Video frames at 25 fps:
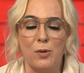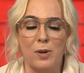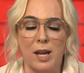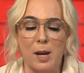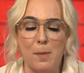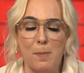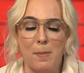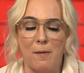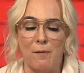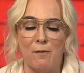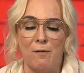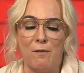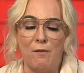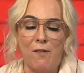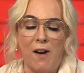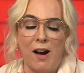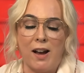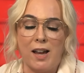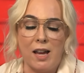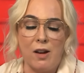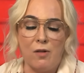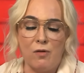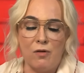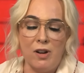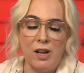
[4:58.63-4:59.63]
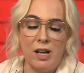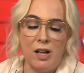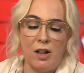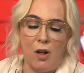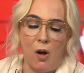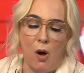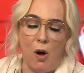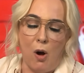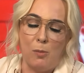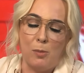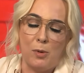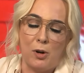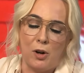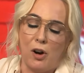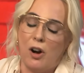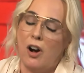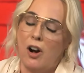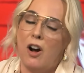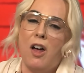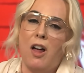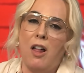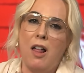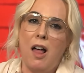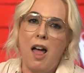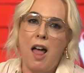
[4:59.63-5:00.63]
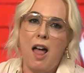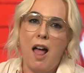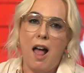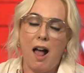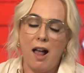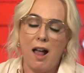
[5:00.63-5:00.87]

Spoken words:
Keep it fucking real, home girl.